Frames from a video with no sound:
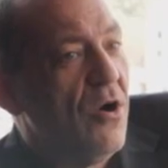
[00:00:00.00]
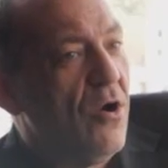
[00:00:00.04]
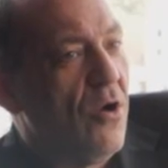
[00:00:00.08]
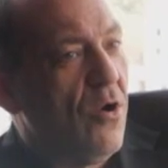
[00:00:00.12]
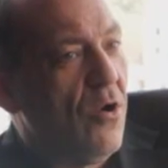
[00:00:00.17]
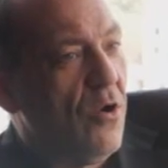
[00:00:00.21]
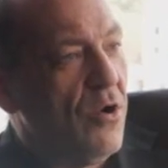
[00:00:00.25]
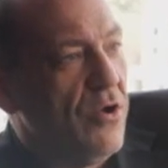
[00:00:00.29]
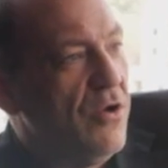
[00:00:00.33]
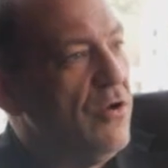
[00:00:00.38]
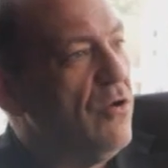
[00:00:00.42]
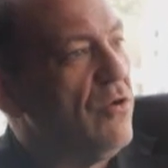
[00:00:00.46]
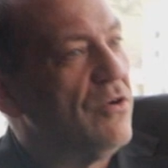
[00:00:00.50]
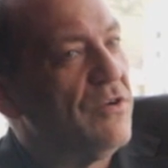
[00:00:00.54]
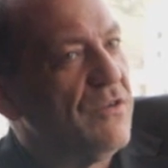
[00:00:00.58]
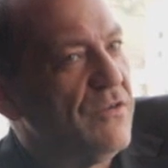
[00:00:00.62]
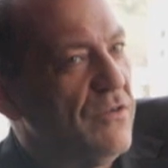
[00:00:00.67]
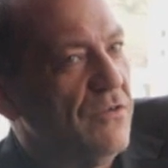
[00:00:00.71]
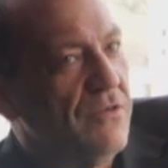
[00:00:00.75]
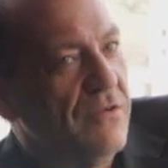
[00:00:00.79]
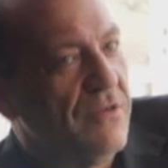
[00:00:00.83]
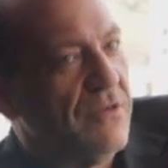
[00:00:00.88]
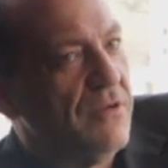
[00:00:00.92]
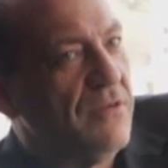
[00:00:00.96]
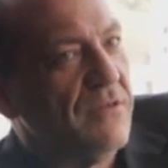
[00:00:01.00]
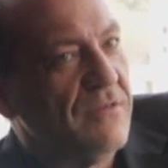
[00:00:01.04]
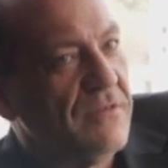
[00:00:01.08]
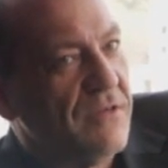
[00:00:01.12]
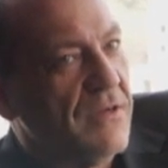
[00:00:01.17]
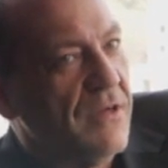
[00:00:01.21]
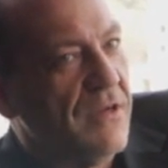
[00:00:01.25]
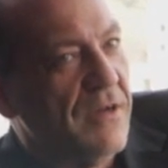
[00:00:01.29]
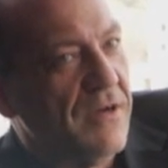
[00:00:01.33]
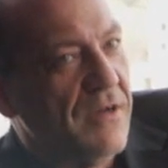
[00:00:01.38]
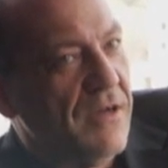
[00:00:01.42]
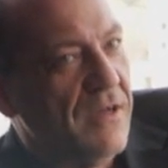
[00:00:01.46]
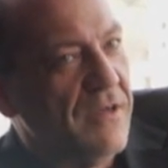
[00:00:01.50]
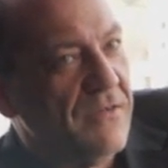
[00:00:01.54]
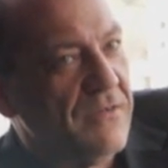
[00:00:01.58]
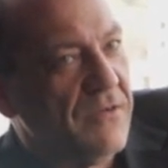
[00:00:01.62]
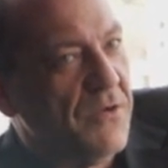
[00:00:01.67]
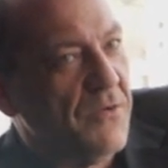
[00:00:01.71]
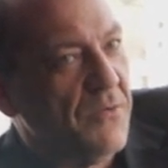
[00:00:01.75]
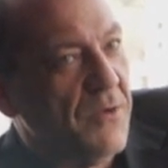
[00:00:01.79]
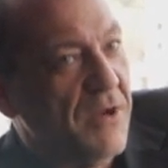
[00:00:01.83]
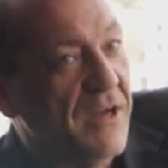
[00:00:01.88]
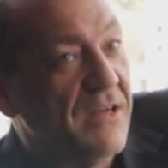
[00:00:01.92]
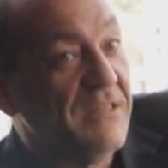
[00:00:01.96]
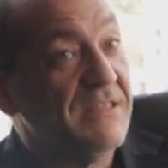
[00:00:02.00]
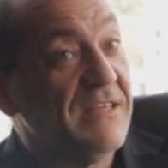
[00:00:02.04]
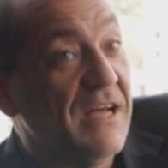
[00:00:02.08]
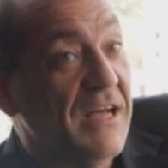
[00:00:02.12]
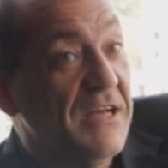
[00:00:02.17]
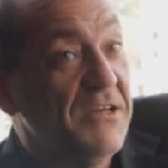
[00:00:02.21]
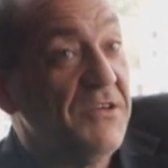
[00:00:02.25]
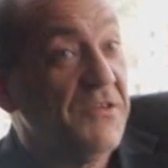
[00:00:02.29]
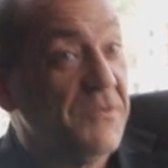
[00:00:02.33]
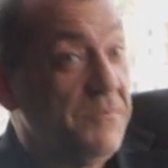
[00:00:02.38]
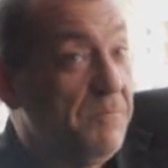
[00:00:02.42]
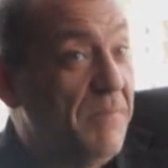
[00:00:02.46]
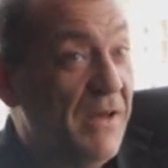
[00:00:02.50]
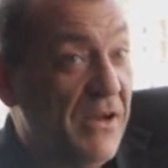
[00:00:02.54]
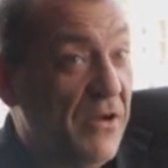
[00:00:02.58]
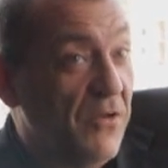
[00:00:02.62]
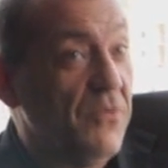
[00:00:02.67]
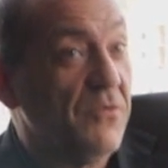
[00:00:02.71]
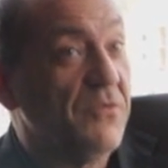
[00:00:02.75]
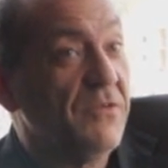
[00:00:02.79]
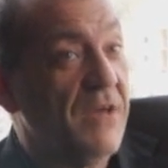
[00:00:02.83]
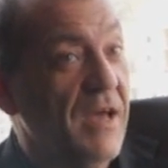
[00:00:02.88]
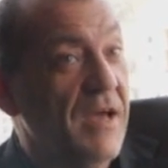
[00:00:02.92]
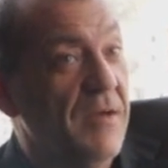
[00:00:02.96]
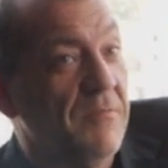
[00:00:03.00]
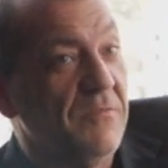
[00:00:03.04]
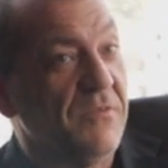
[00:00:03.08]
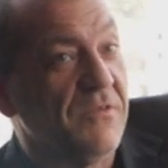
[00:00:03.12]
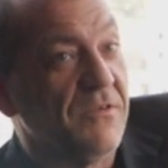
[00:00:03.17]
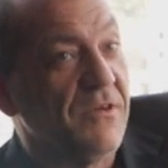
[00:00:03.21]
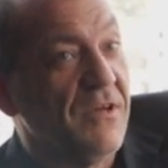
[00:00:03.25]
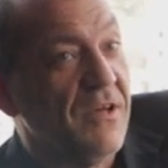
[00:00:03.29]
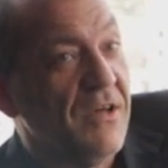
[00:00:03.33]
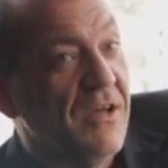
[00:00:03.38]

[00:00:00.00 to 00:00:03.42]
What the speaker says: or you're certain is gonna win, and just bet on those games.